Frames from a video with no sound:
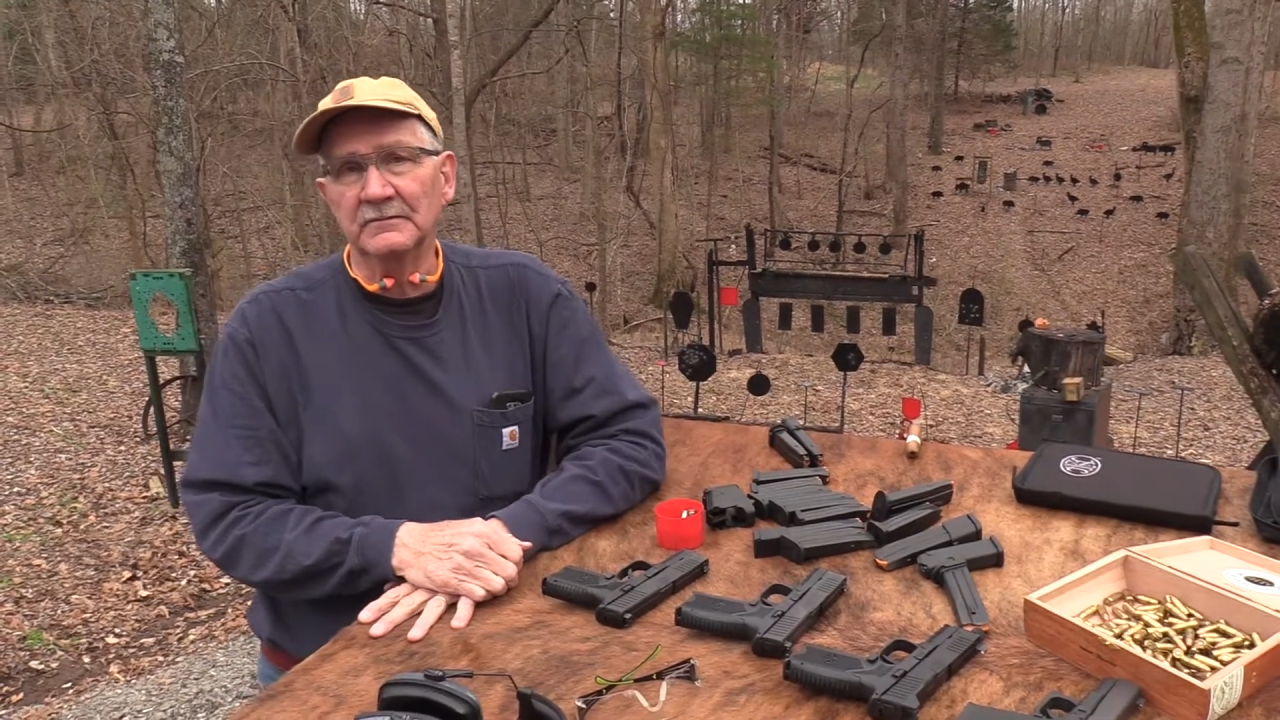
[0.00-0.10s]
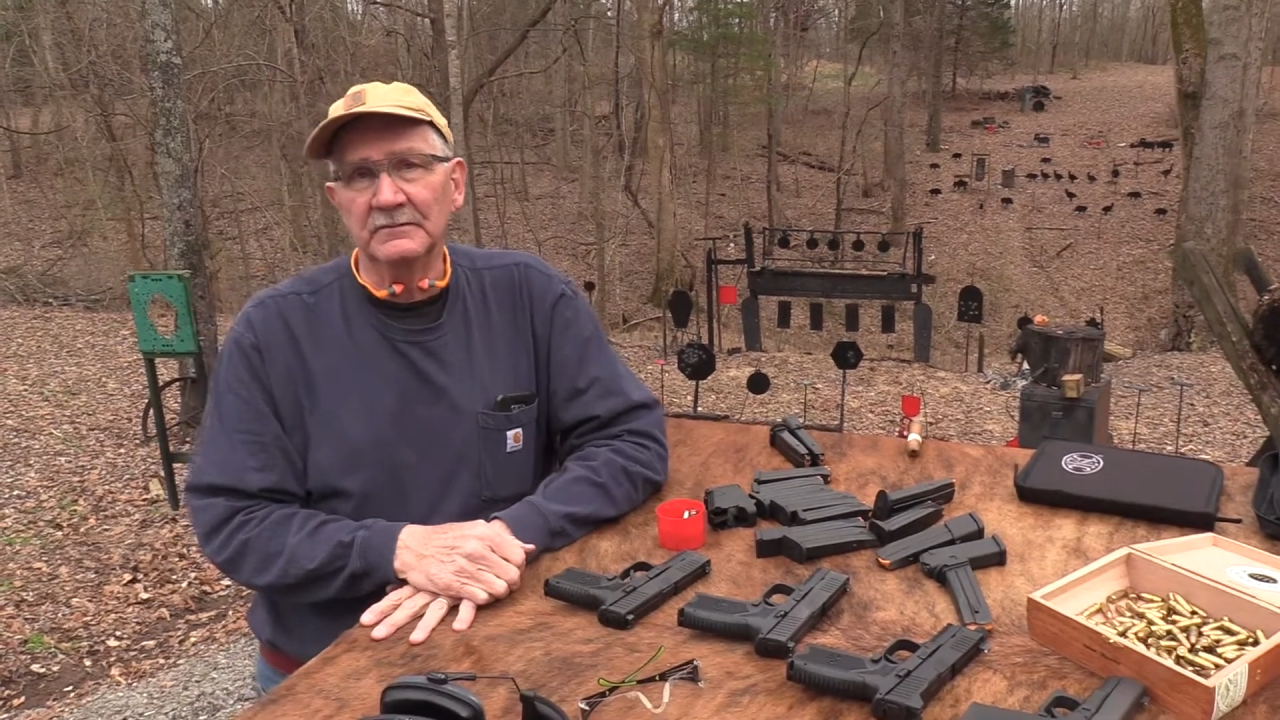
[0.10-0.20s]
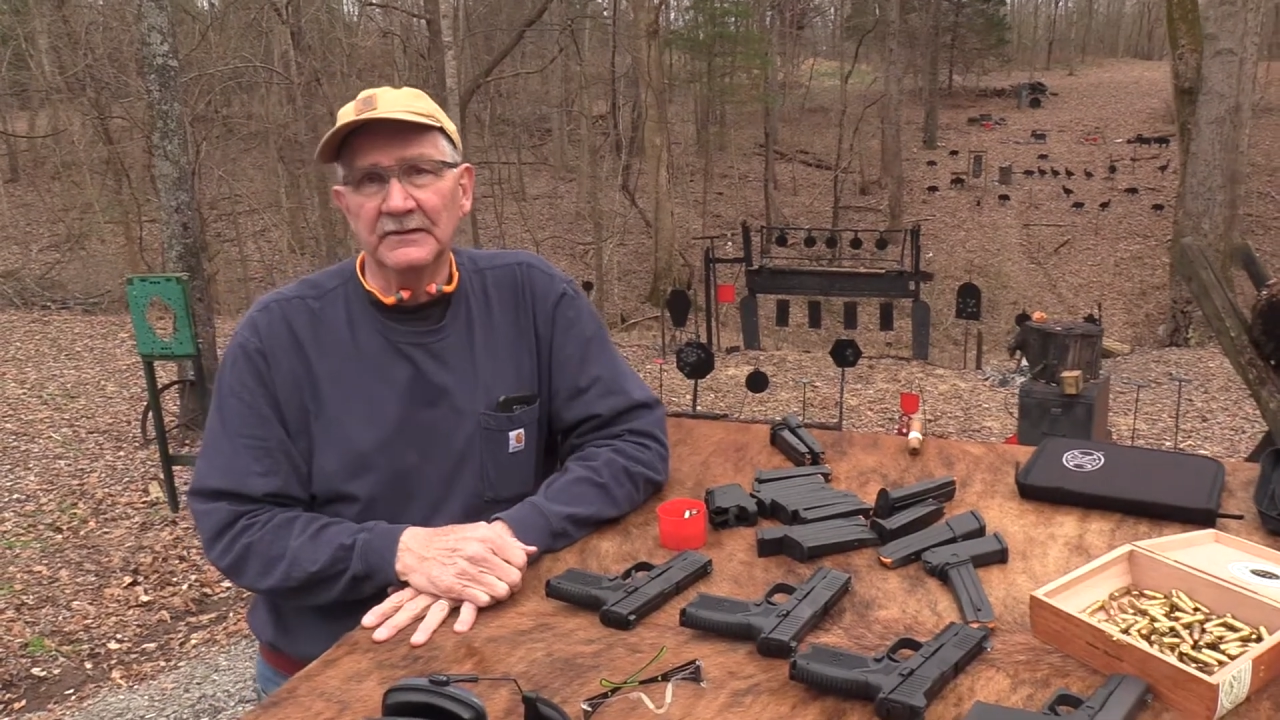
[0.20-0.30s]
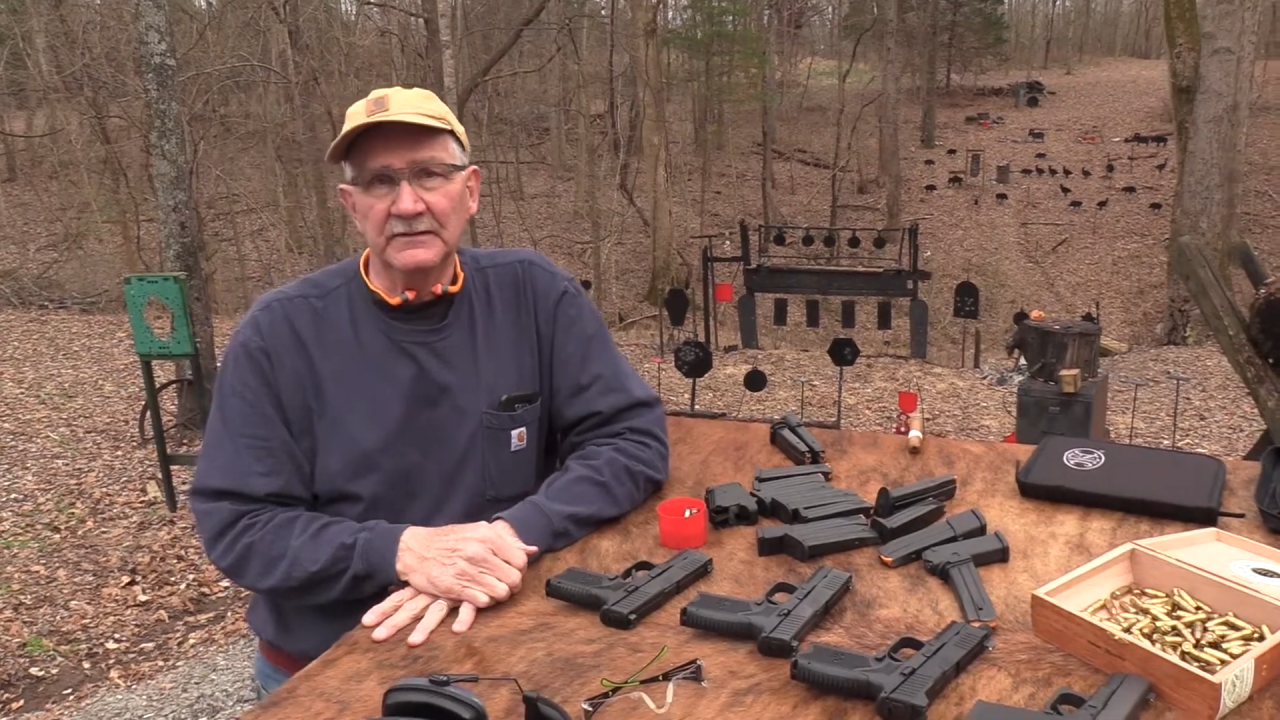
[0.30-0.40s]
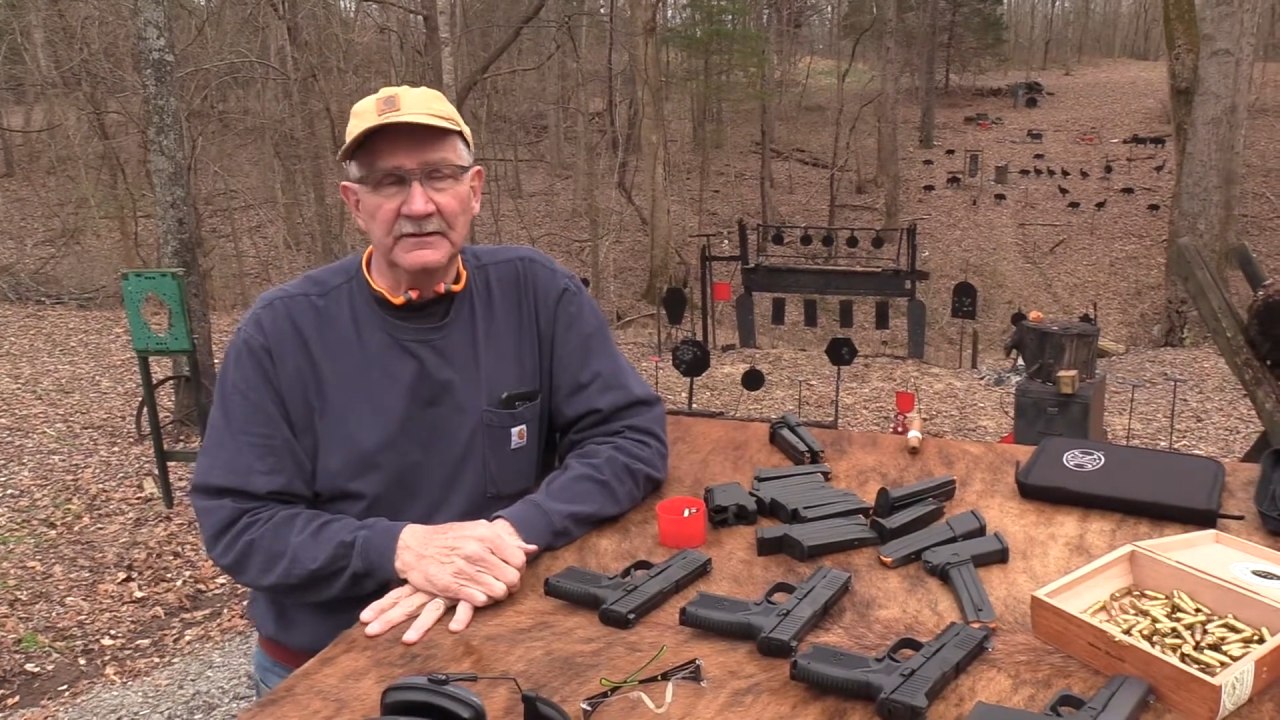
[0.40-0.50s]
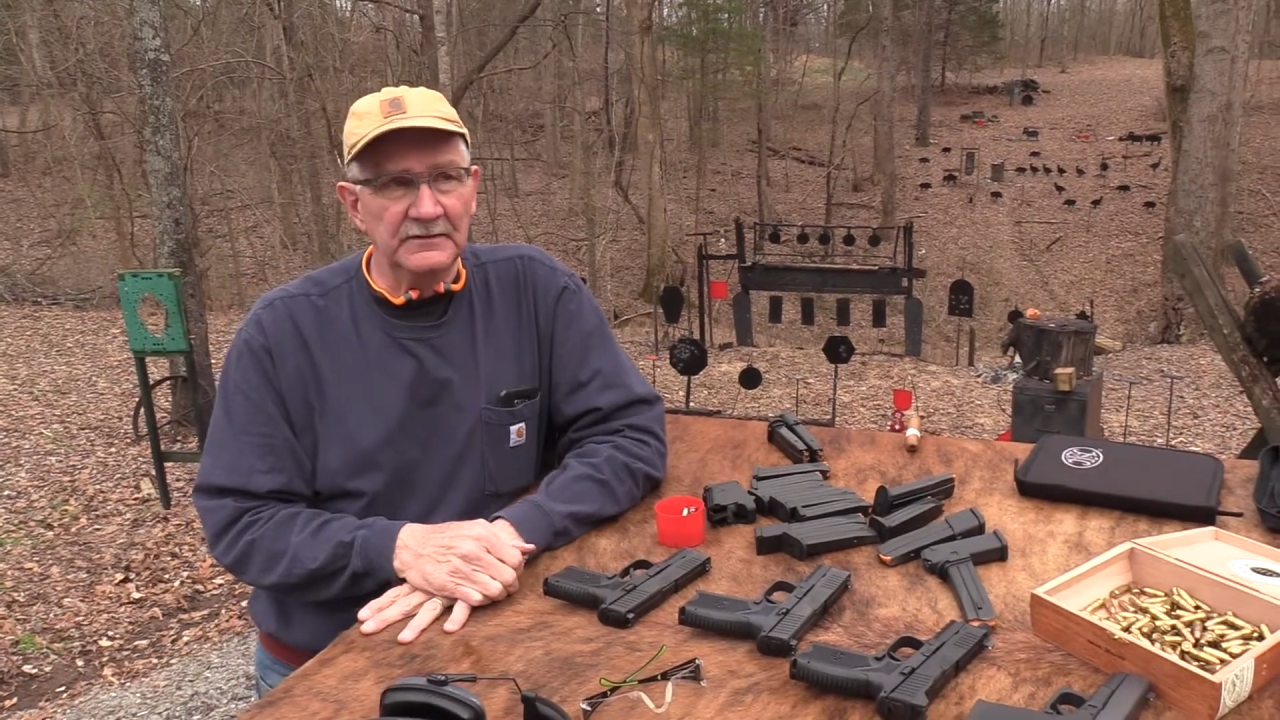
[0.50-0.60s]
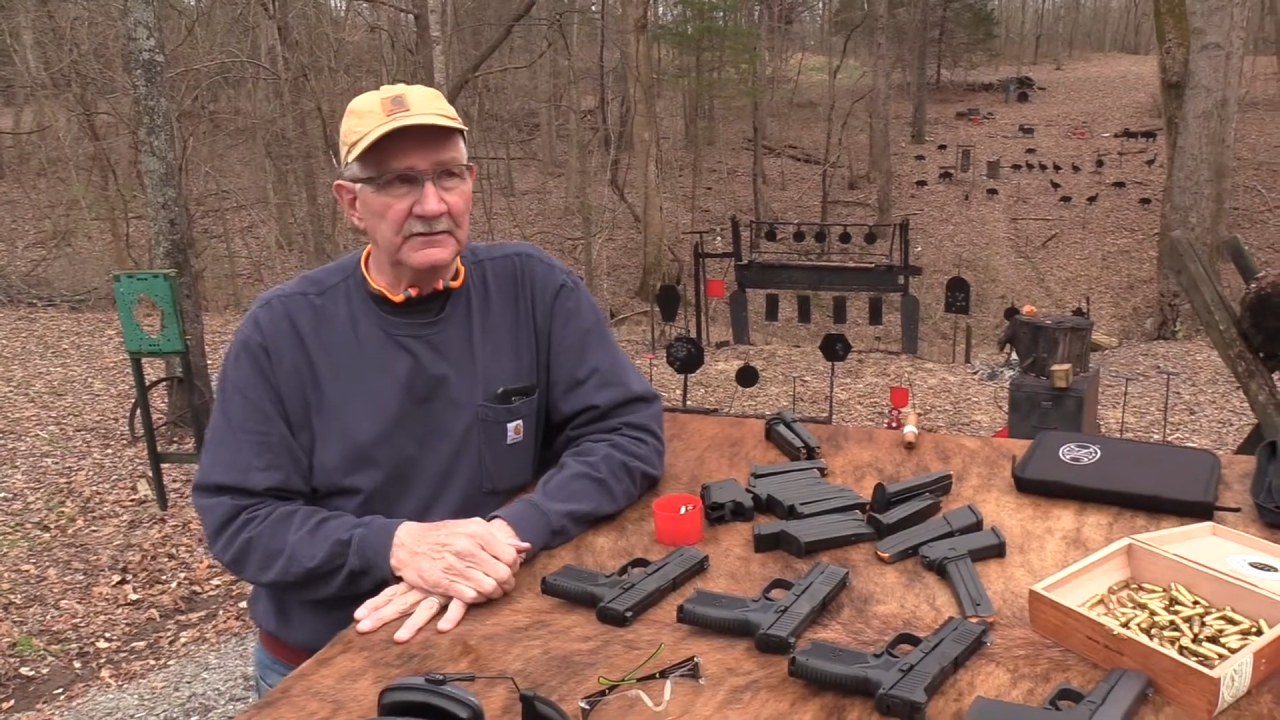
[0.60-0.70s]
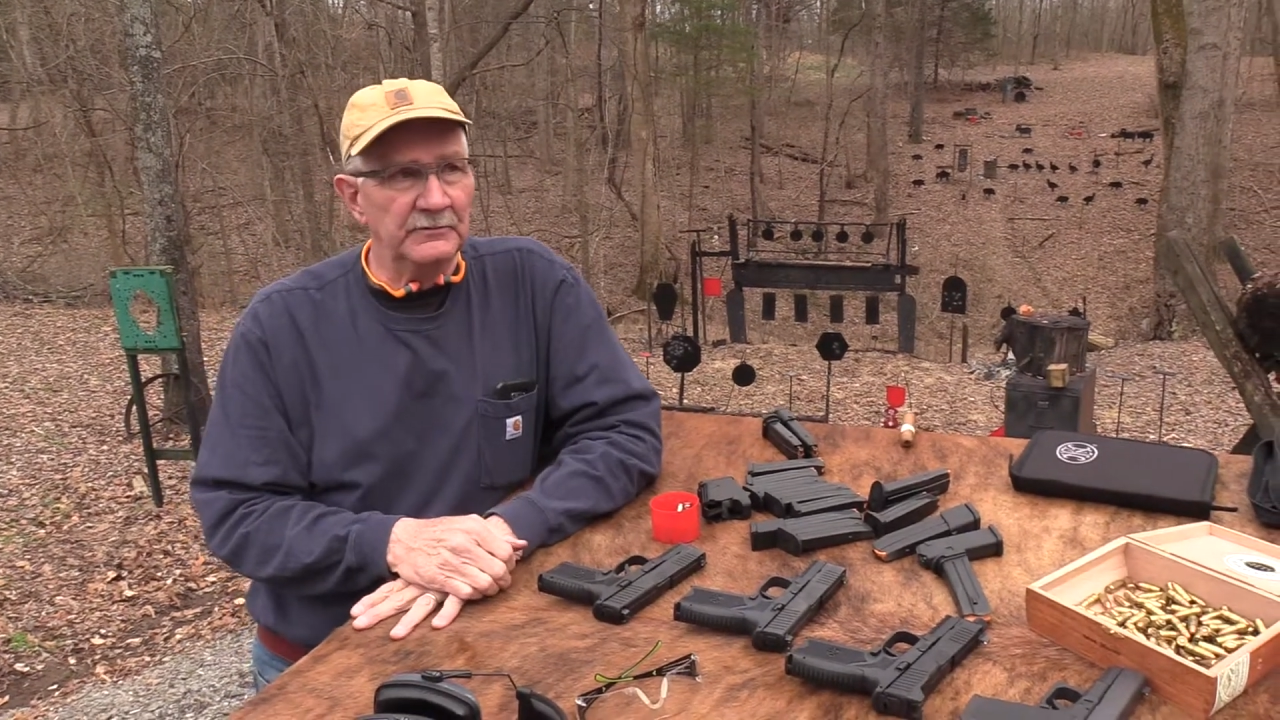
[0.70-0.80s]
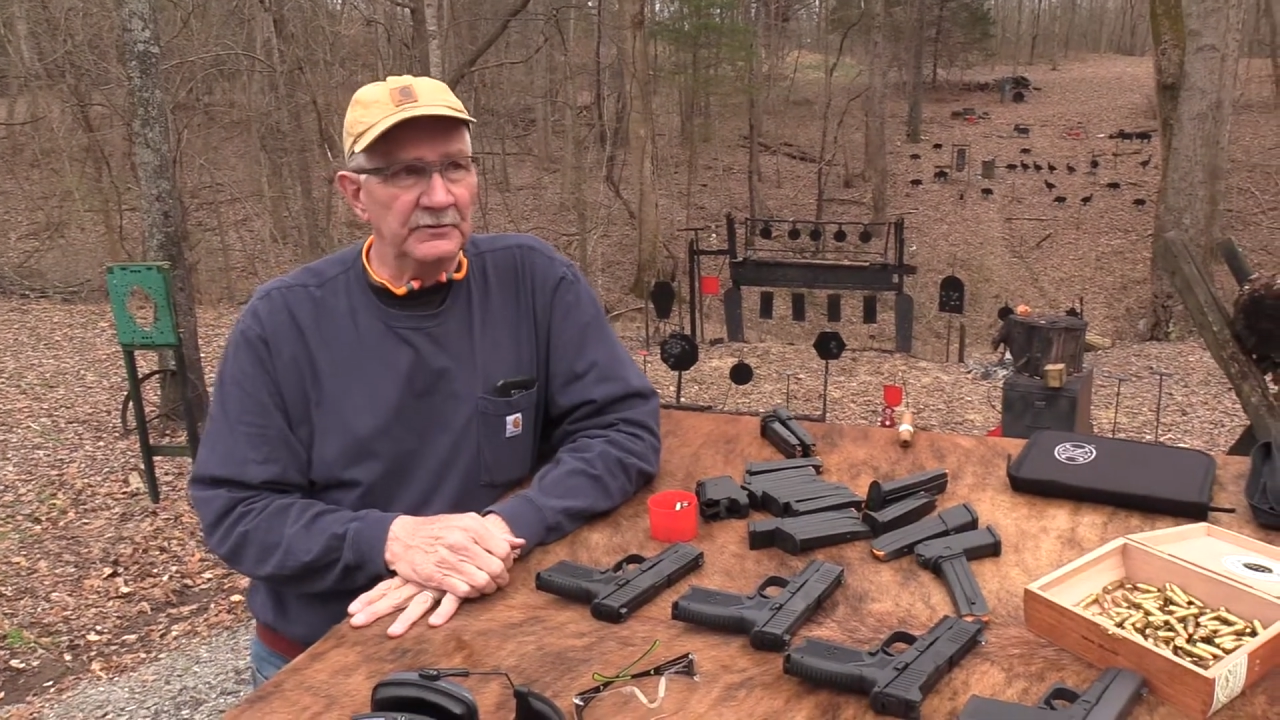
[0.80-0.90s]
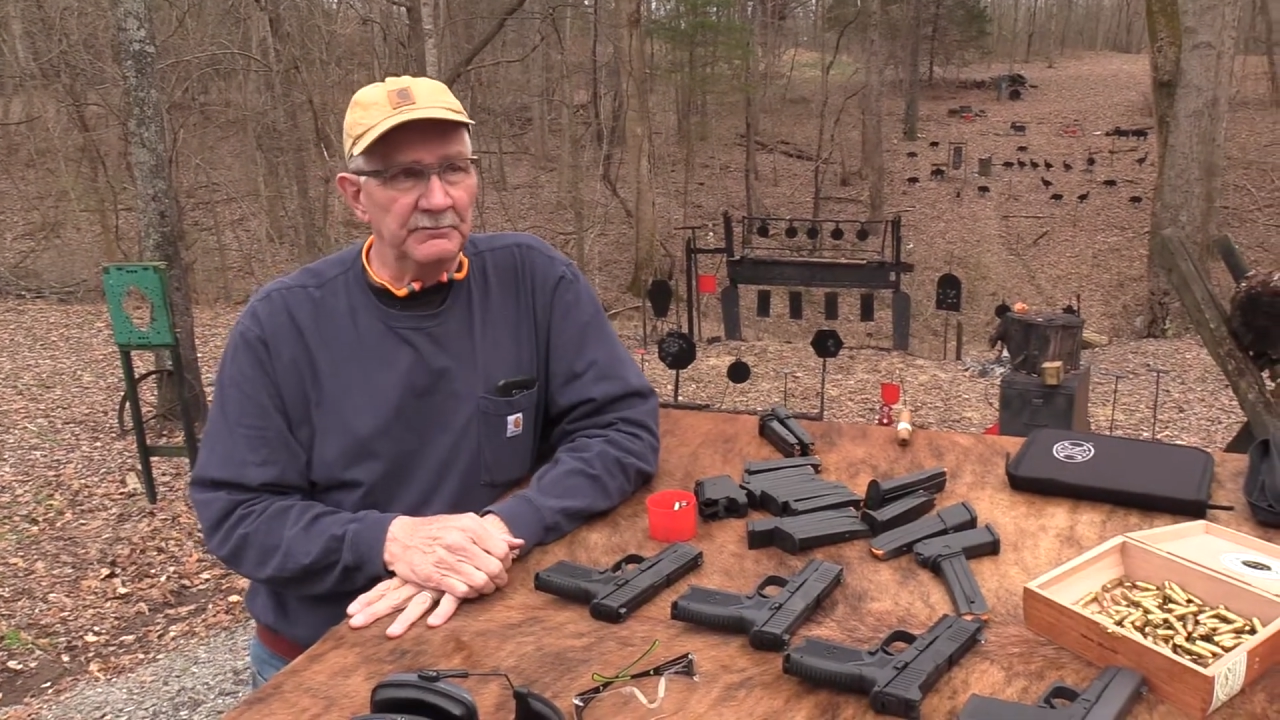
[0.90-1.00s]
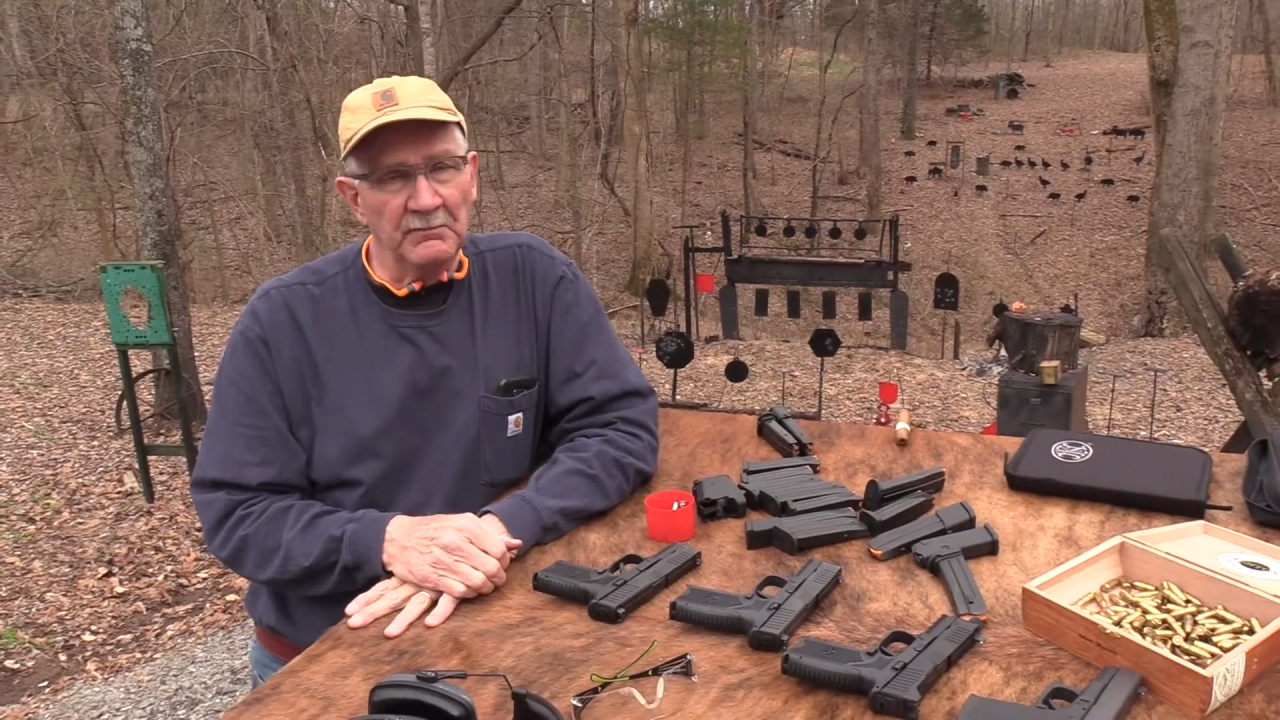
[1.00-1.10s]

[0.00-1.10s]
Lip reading: That you wouldn't